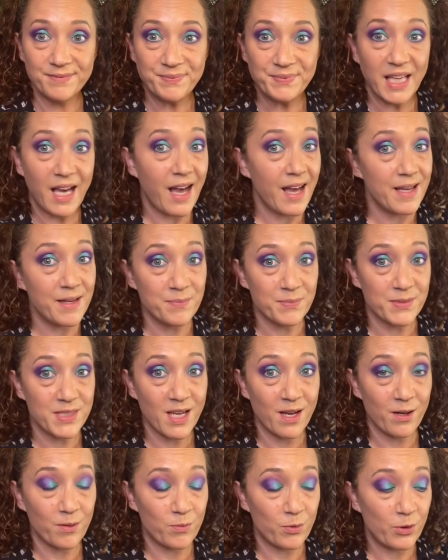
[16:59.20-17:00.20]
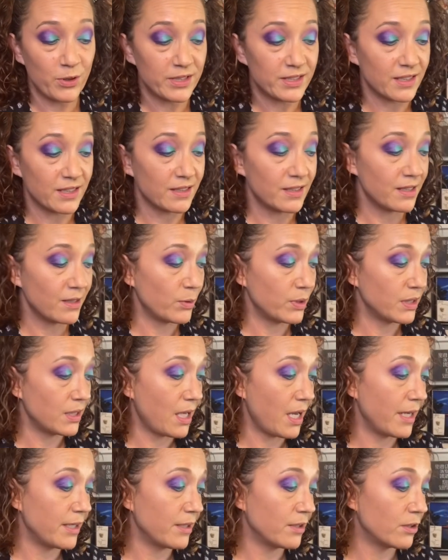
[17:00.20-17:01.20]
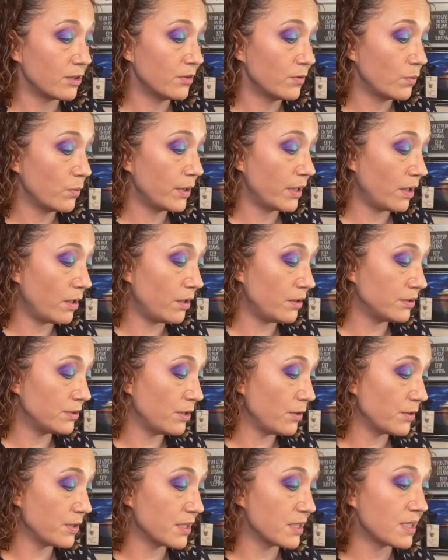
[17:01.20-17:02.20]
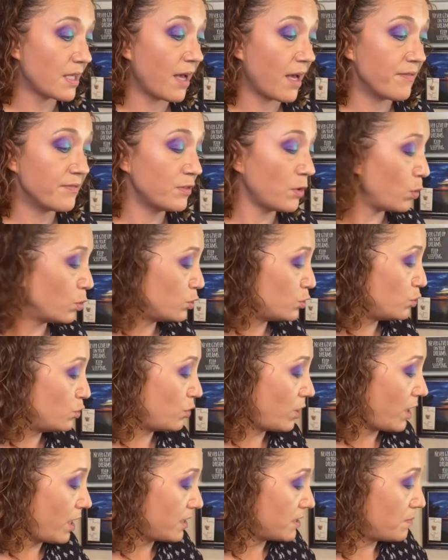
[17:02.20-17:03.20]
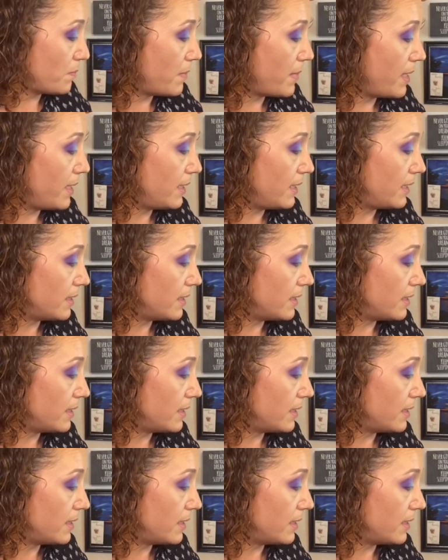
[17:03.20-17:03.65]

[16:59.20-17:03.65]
I am terrible at the liquid liner. We all know this. I've told you guys many a